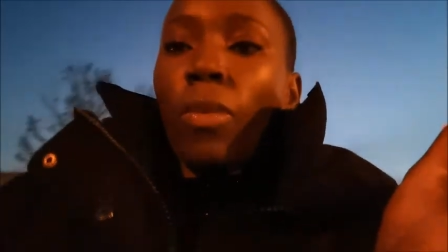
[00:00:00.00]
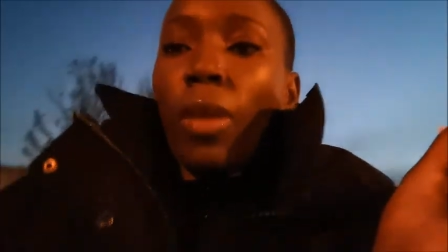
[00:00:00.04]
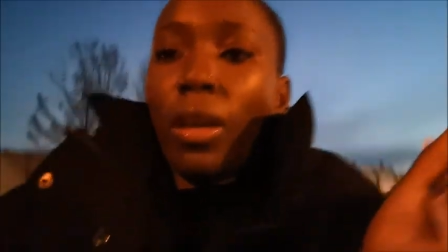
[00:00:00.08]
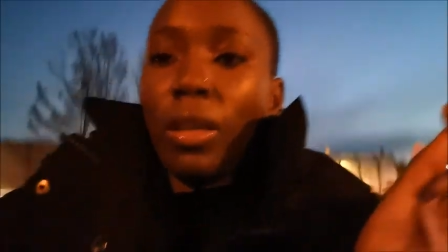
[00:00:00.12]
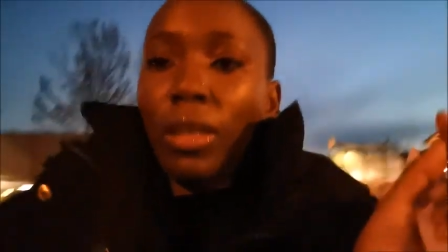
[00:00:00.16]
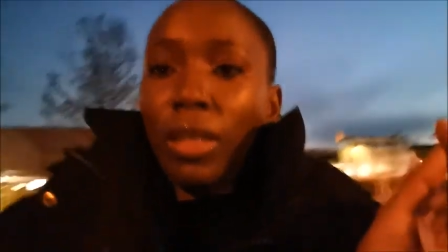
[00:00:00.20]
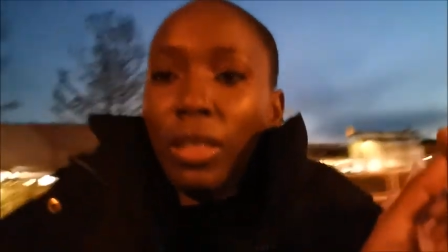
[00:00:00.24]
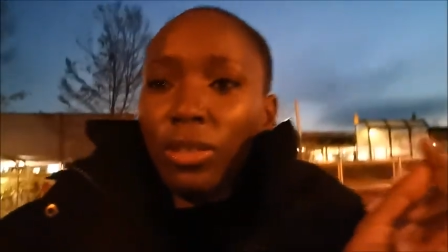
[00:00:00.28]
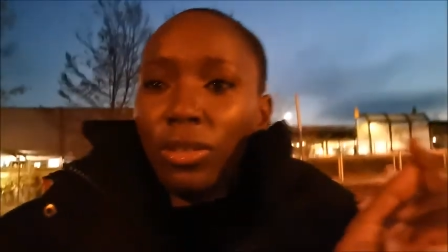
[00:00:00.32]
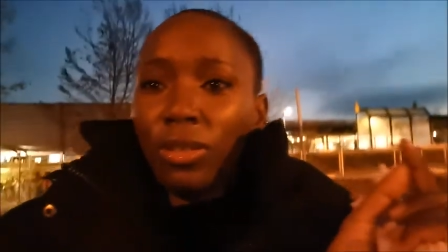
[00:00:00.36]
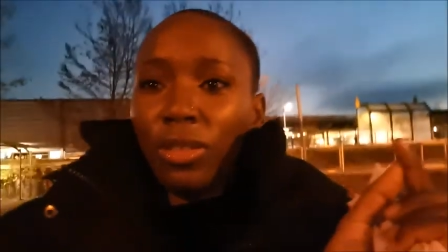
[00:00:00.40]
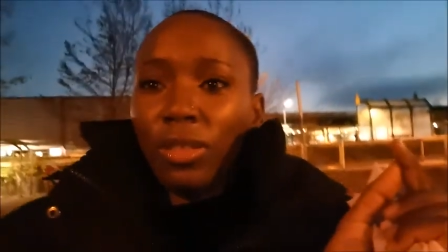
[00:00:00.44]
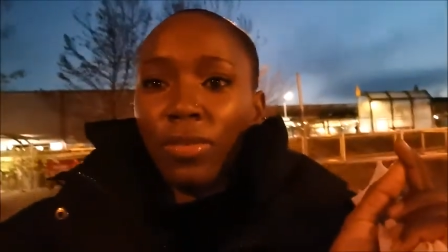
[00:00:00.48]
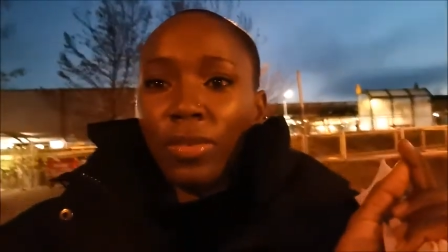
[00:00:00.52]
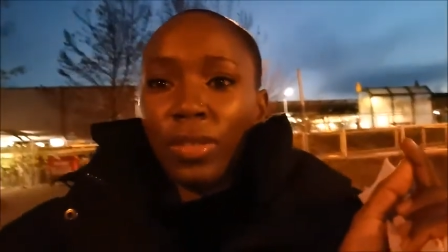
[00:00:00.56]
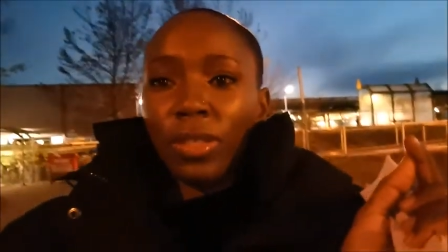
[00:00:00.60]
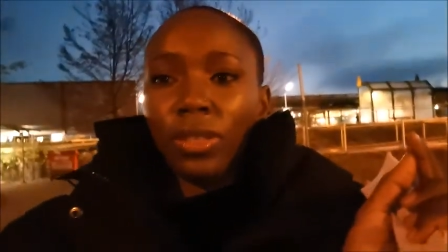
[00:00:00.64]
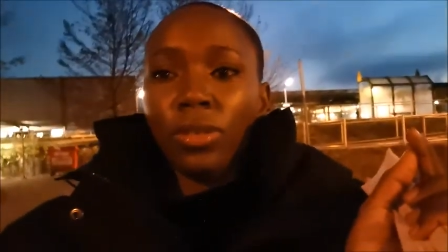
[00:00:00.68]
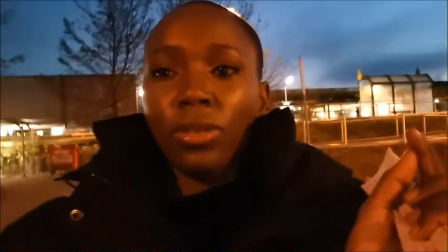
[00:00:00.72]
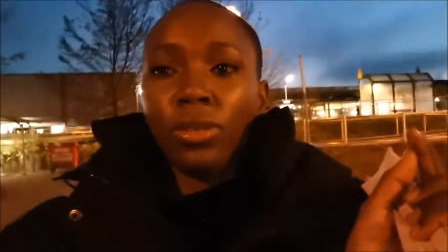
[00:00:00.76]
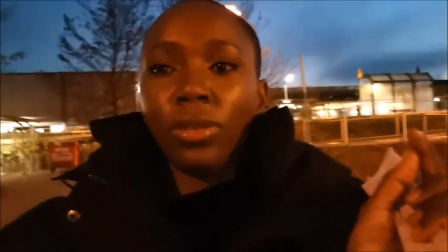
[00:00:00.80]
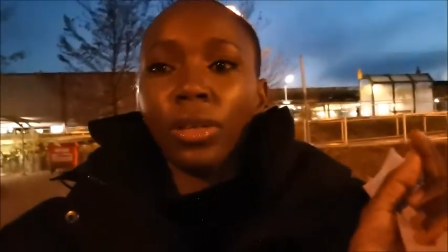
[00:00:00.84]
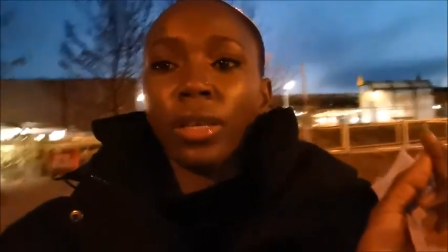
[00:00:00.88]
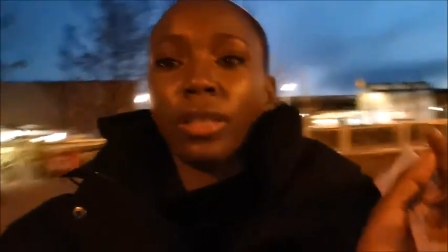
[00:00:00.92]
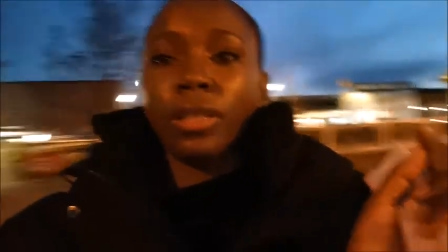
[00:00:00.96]
And I don't even
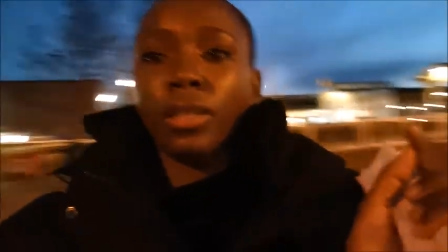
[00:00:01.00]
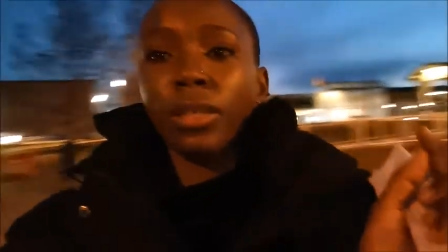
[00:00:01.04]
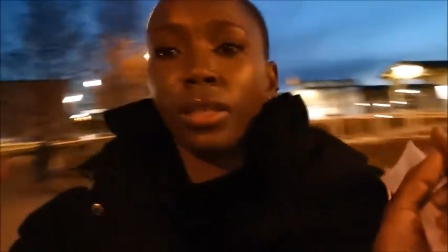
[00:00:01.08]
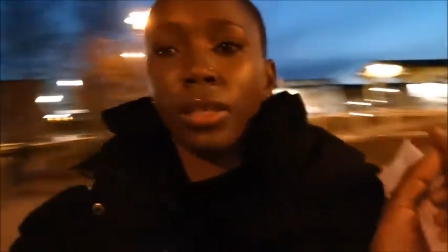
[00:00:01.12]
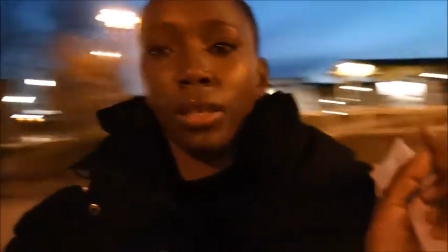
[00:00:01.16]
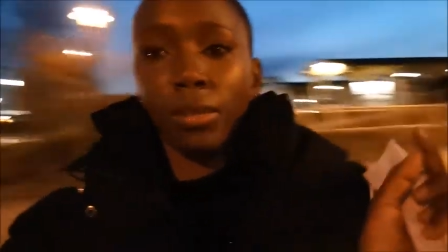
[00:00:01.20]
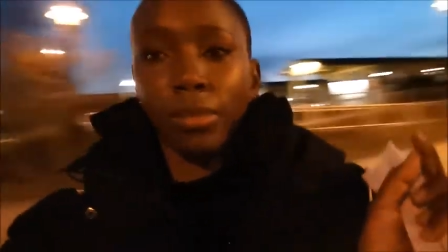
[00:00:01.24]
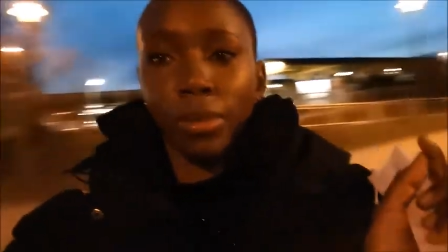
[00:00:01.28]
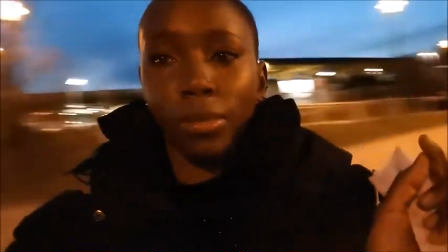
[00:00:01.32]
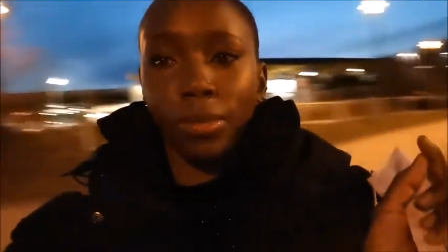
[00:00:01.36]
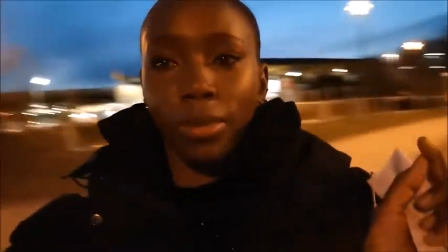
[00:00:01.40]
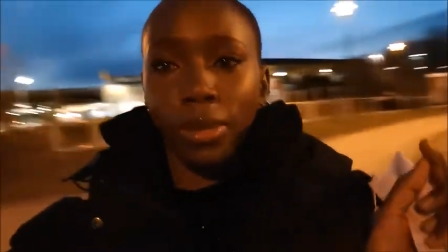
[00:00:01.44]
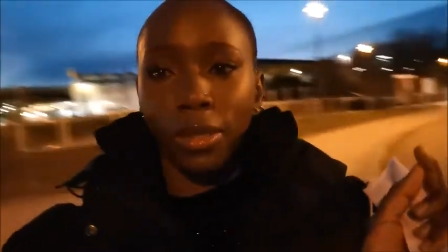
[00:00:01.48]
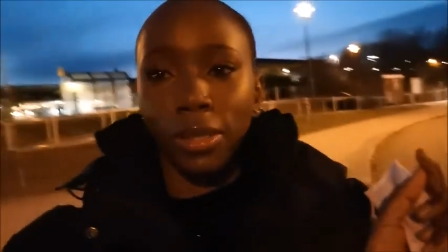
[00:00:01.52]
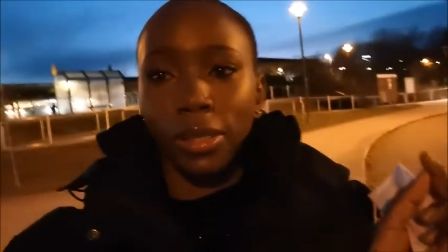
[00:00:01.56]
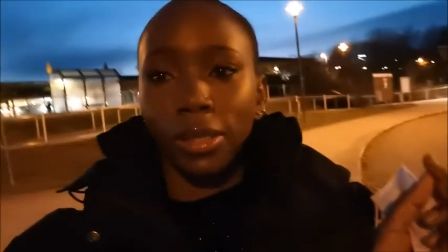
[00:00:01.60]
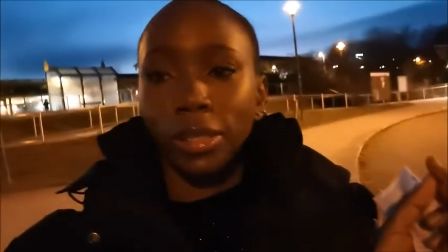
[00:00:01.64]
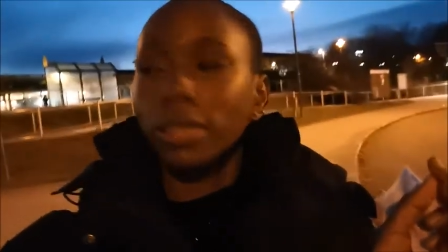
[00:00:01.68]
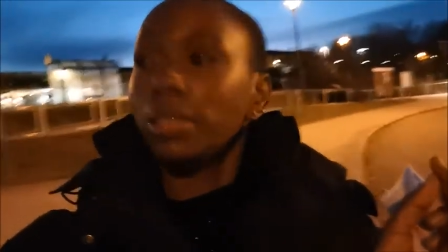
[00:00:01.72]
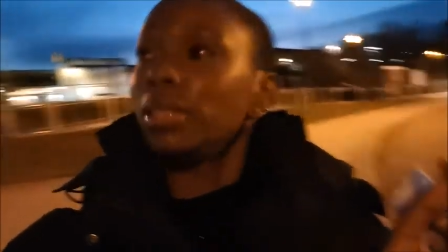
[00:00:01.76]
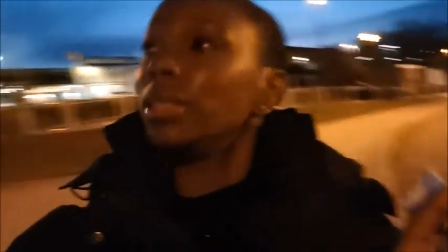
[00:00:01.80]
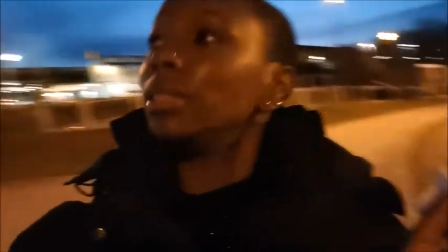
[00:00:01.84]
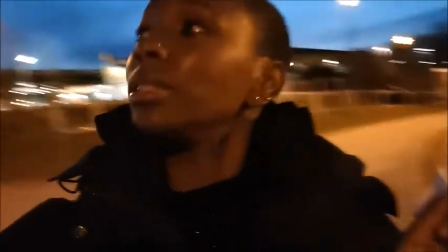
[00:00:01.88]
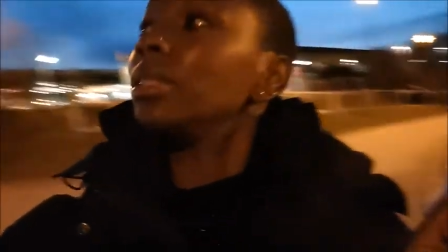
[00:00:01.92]
know you can see me because